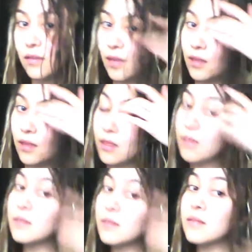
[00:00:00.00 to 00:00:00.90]
like
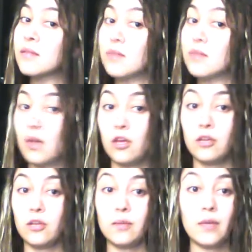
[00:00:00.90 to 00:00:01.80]
this.
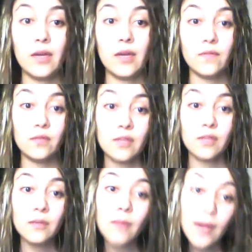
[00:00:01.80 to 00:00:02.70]
I have to
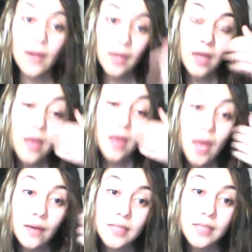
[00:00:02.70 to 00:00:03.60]
think about it.
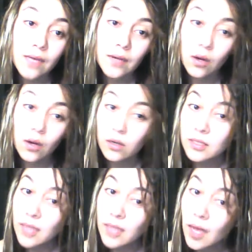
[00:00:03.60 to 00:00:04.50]
I was having a
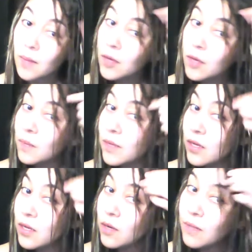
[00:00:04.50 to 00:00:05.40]
hard time up
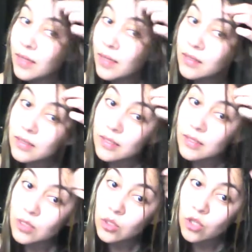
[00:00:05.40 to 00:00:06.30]
here because,
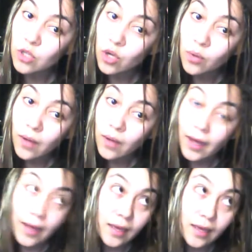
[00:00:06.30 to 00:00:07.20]
as you know,
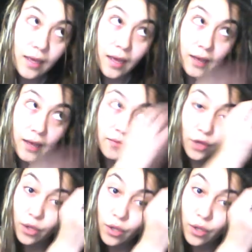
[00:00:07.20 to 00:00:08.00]
I have